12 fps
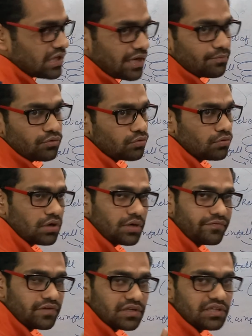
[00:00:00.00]
have no
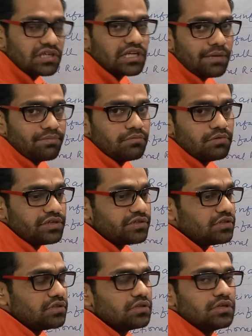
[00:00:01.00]
further
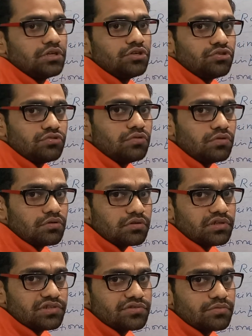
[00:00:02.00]
capability to
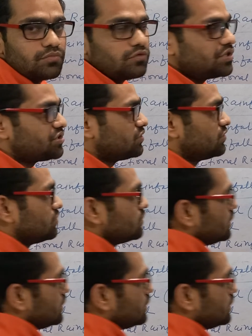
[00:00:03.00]
hold this moisture,